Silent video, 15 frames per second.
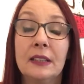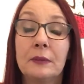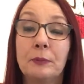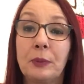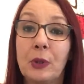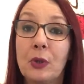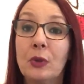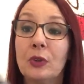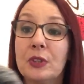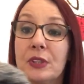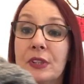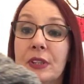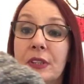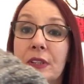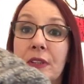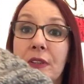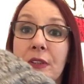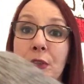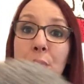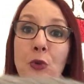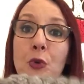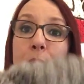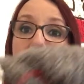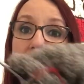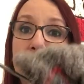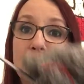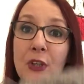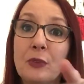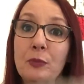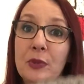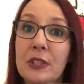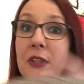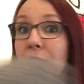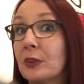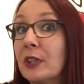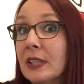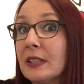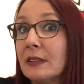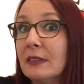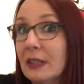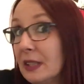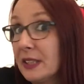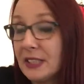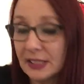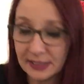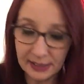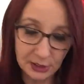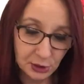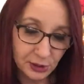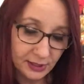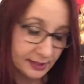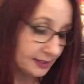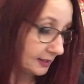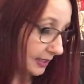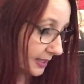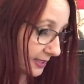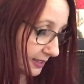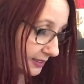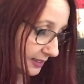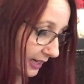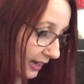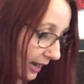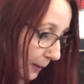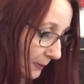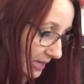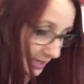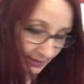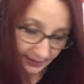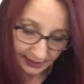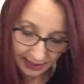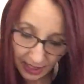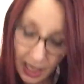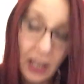because you know what you've done when you're looking at your stitches and it's amazing. I